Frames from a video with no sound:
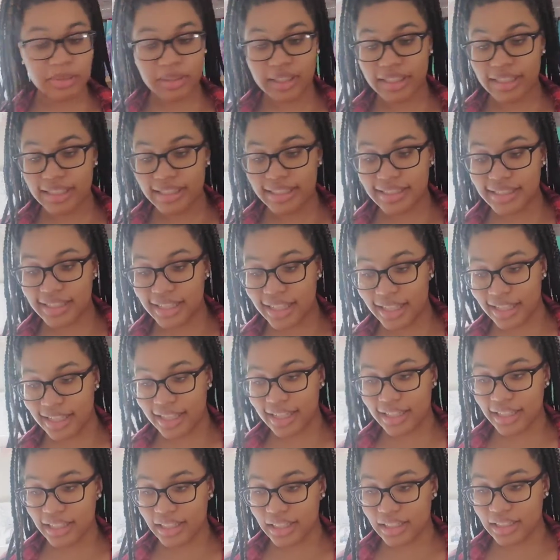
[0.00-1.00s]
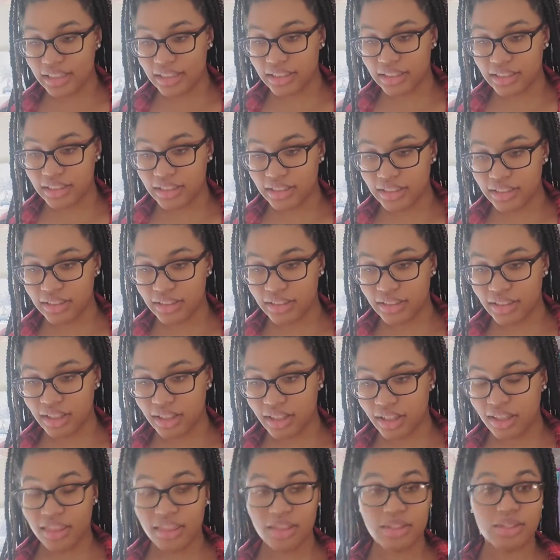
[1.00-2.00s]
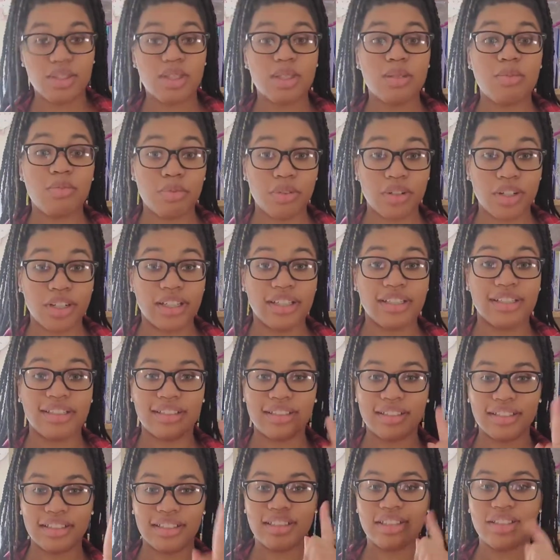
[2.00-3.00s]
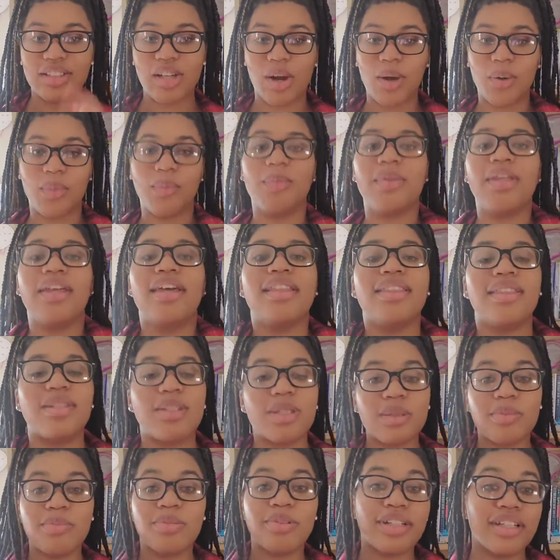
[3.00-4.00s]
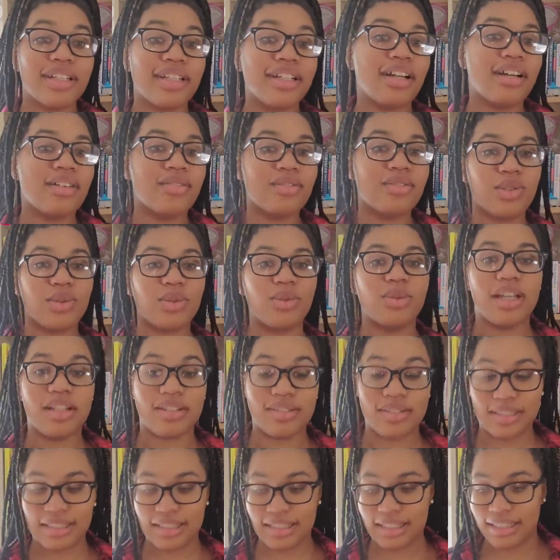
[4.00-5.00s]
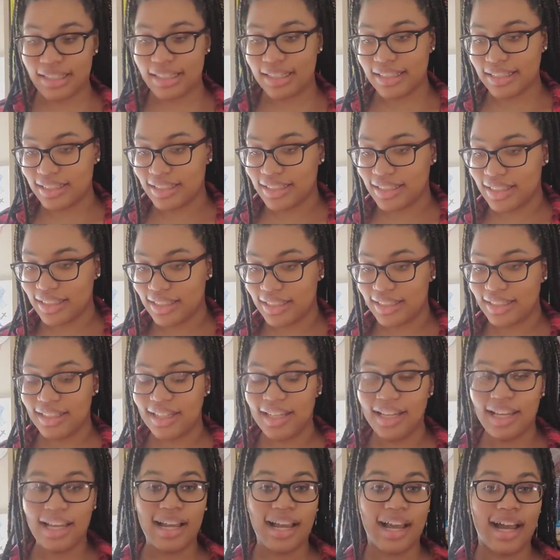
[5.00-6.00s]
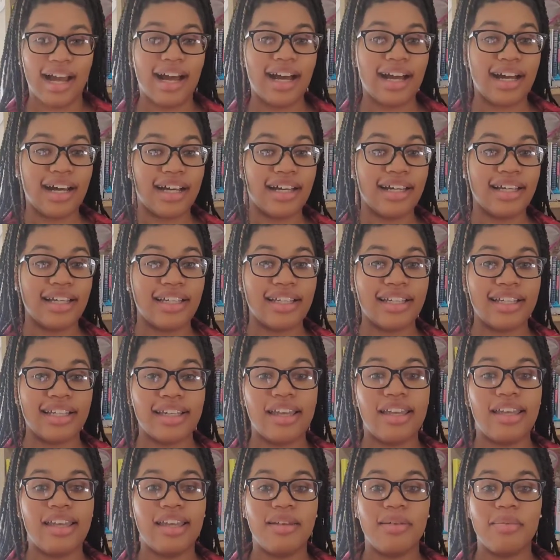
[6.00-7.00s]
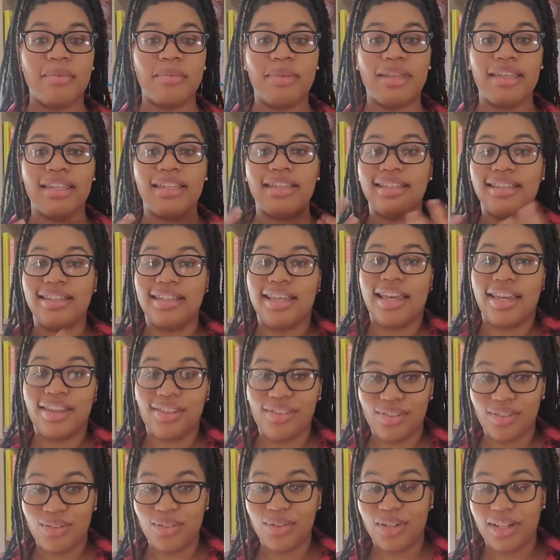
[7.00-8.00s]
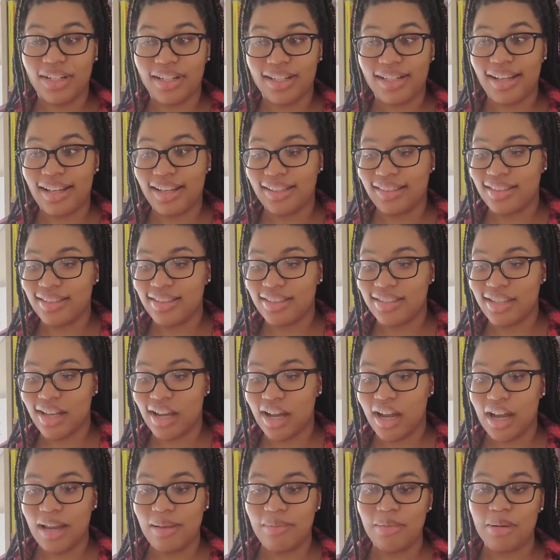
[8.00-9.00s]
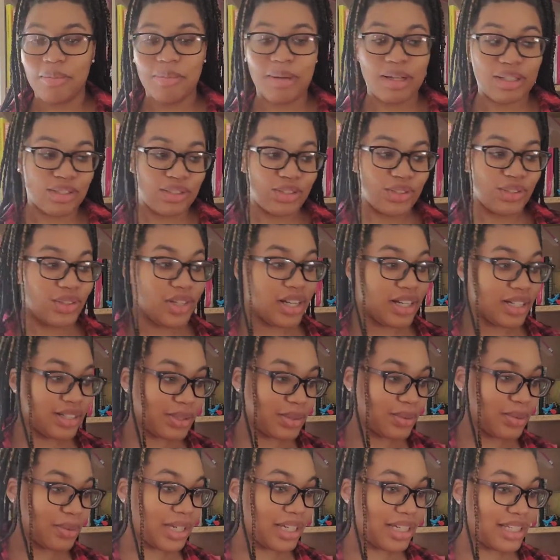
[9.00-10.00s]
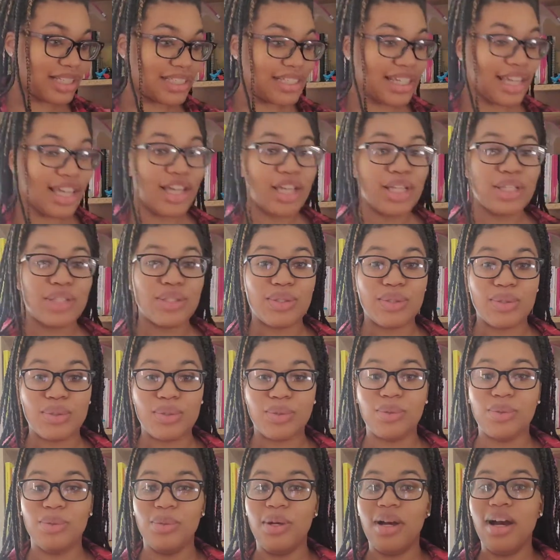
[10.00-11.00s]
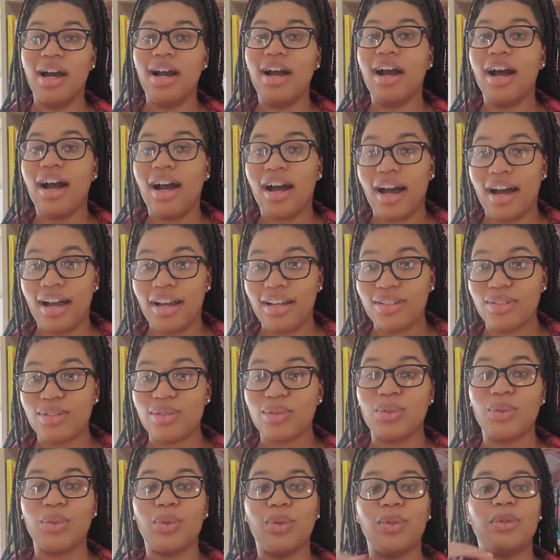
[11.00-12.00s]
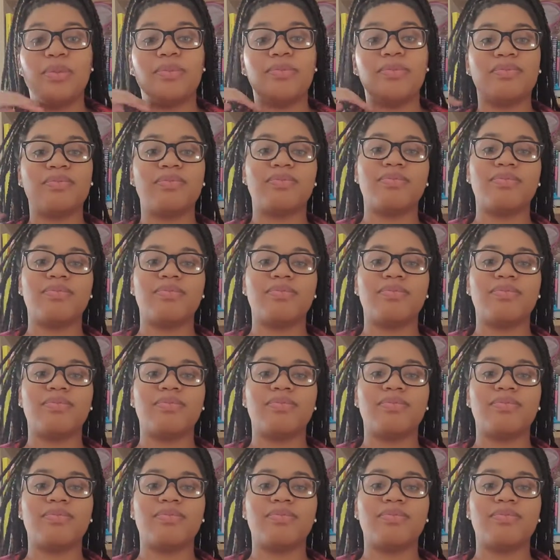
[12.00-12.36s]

place in the spring, the spring of 2019. I am in the 8th grade at this time, about to graduate to high school.